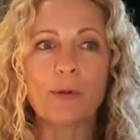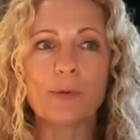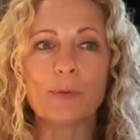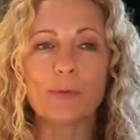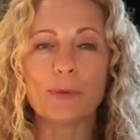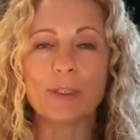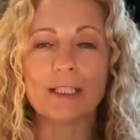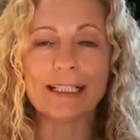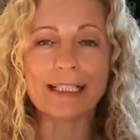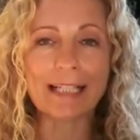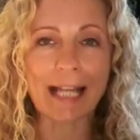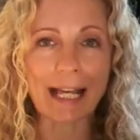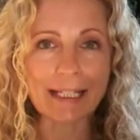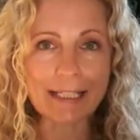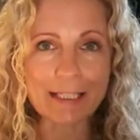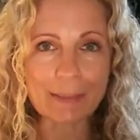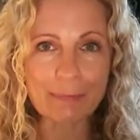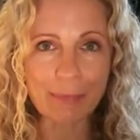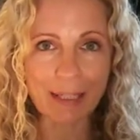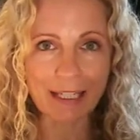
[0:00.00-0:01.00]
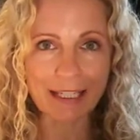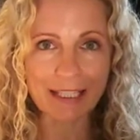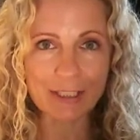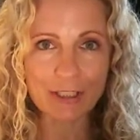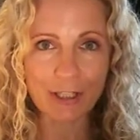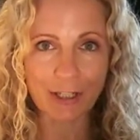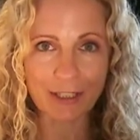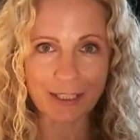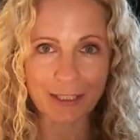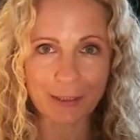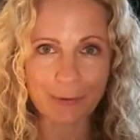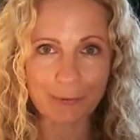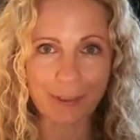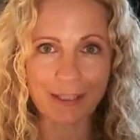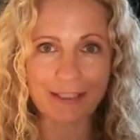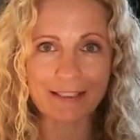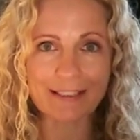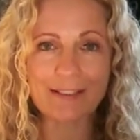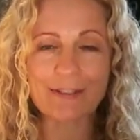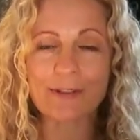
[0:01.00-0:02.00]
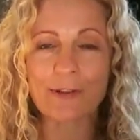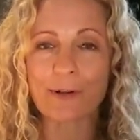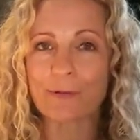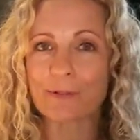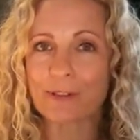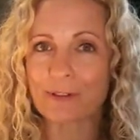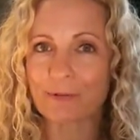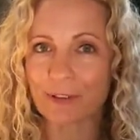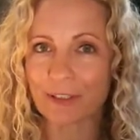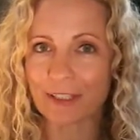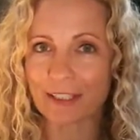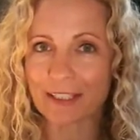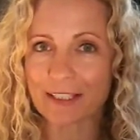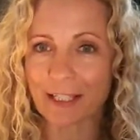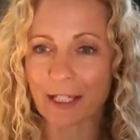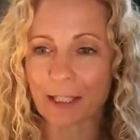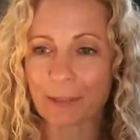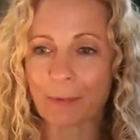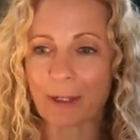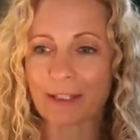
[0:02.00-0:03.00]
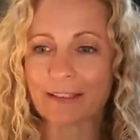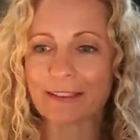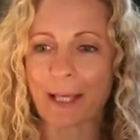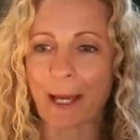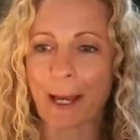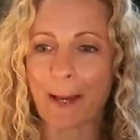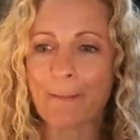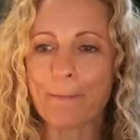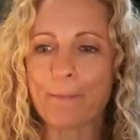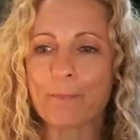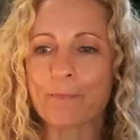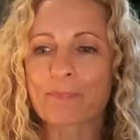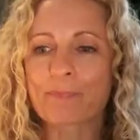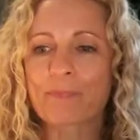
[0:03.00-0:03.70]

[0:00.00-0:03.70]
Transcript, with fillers: really nice, big, chunky ones. So I was very excited about that.